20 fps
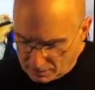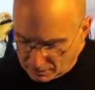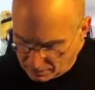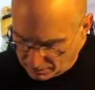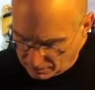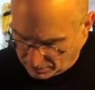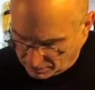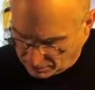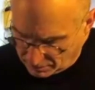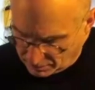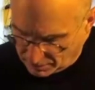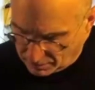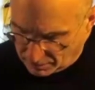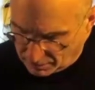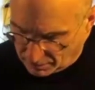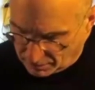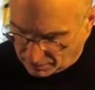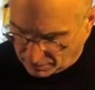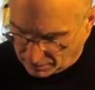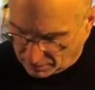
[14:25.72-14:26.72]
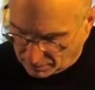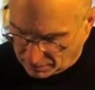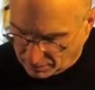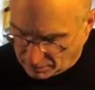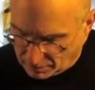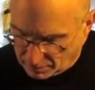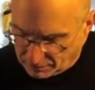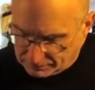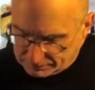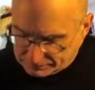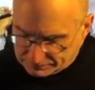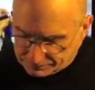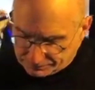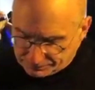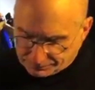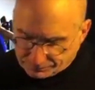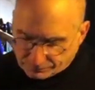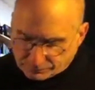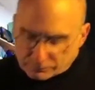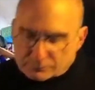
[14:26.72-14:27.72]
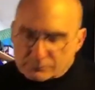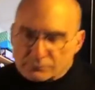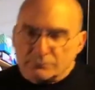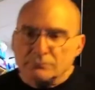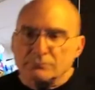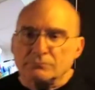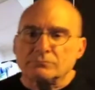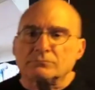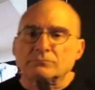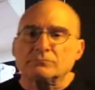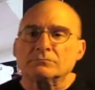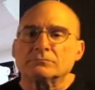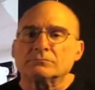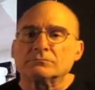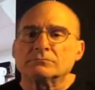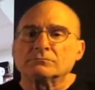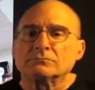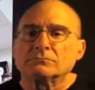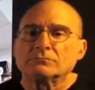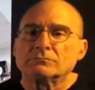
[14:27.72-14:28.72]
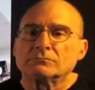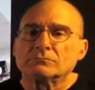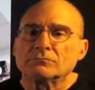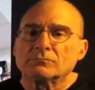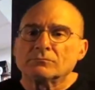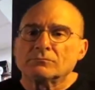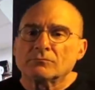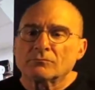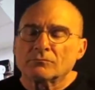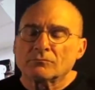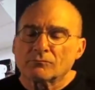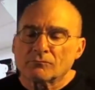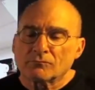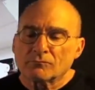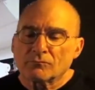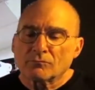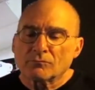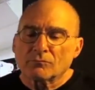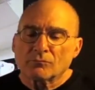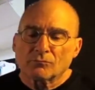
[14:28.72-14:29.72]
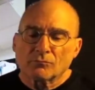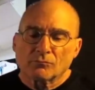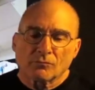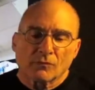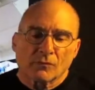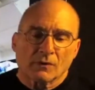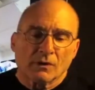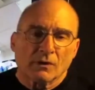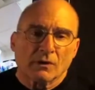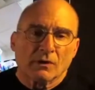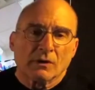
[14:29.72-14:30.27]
[no speech]